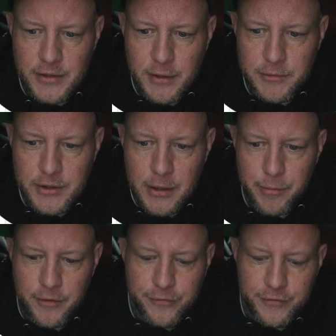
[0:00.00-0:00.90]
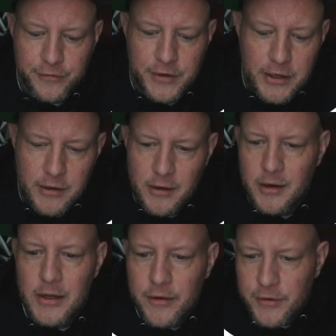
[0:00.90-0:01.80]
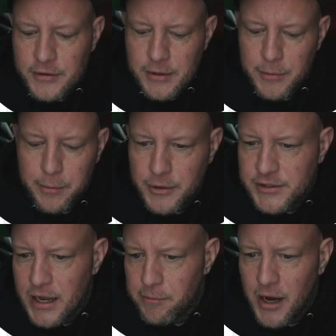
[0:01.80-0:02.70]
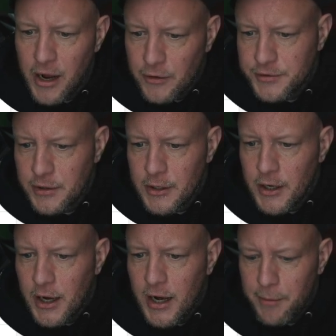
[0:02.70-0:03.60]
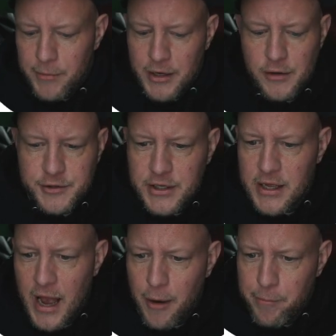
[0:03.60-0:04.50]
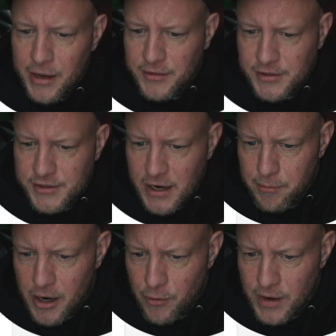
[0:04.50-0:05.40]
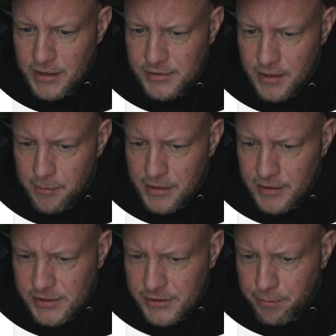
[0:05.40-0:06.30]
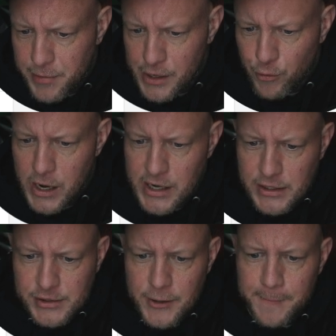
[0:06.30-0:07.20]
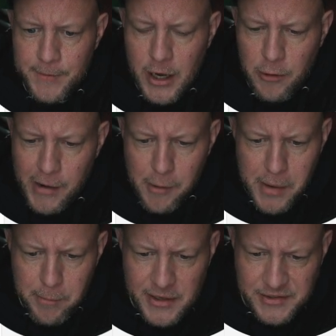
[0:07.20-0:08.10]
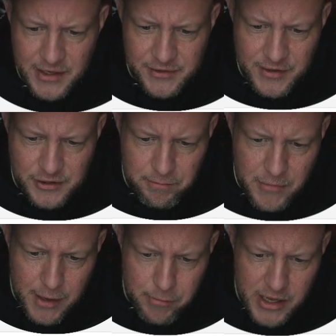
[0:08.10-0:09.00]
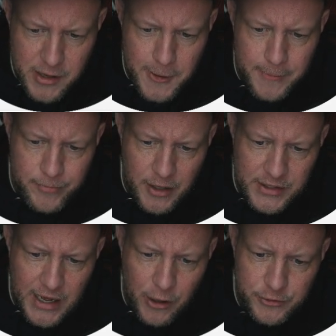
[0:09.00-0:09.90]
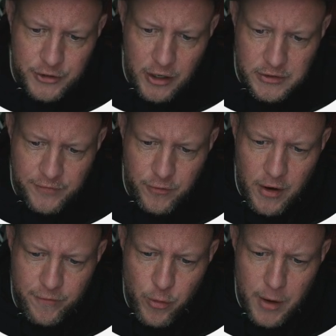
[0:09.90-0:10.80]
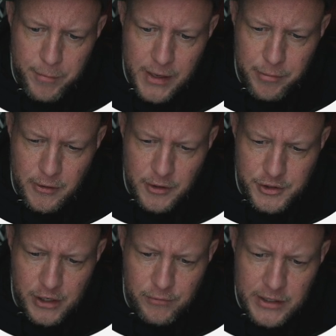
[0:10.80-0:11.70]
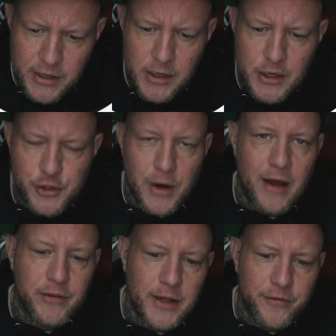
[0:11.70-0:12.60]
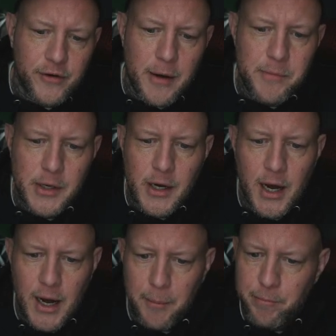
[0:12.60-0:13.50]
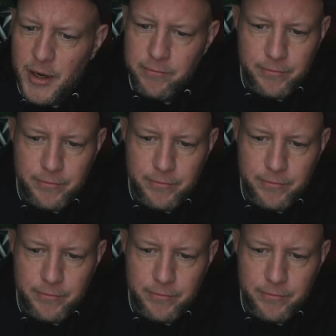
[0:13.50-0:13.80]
I'm just going to put 15. For this, I'm going to put 10 miles. And you'll see how big this 10-mile radius is. I mean, this is a big radius around my business. This might be on the outskirts of where people are generally traveling from. But